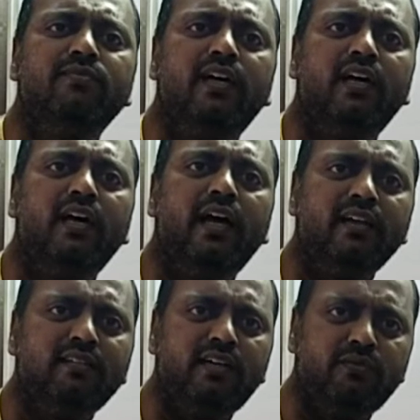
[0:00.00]
of the
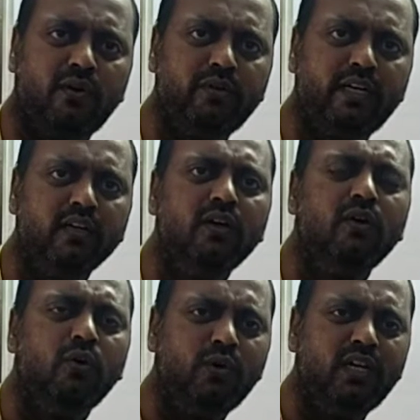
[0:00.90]
earth and found it
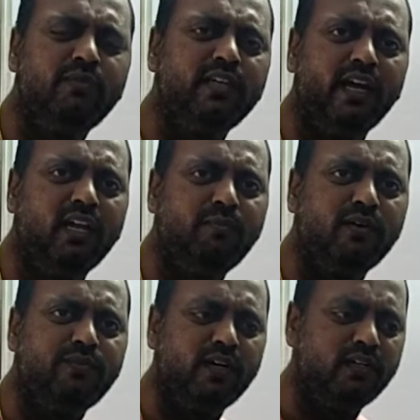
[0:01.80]
only with the help
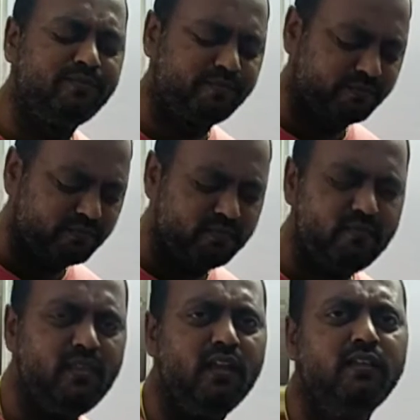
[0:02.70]
of a uh,
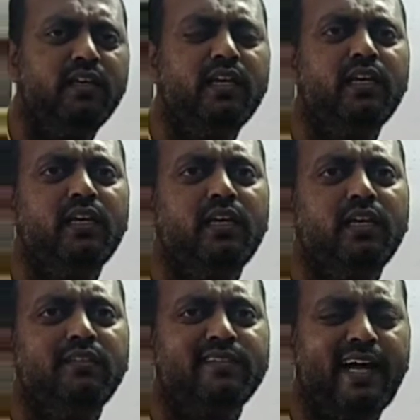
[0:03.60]

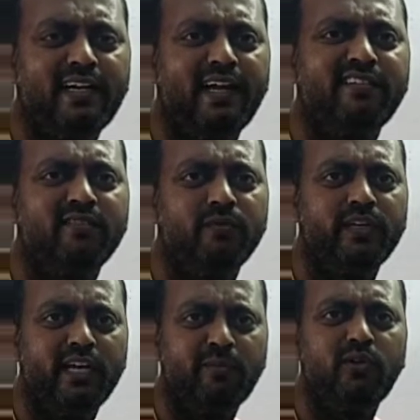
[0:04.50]
the satellites
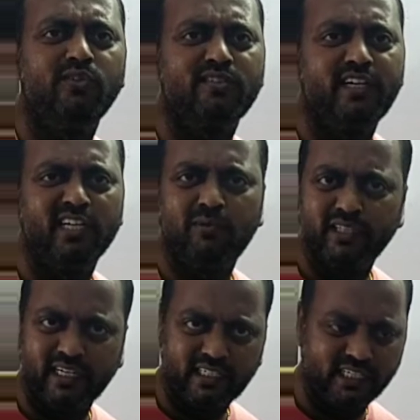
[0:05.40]
we able to study
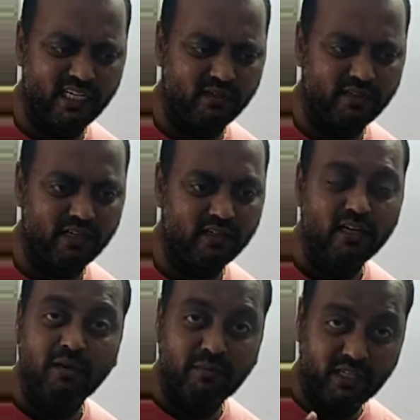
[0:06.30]
about the interior of the earth
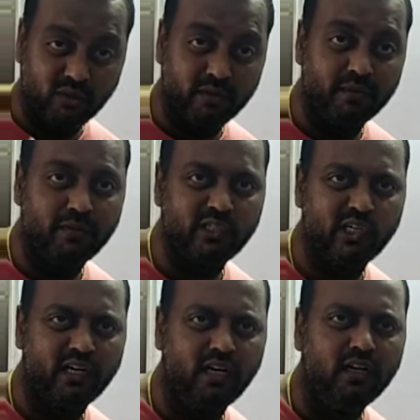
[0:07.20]
but you remember
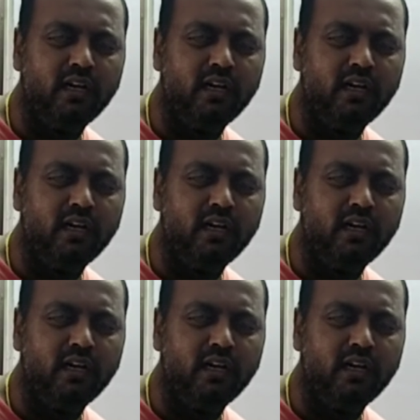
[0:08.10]
children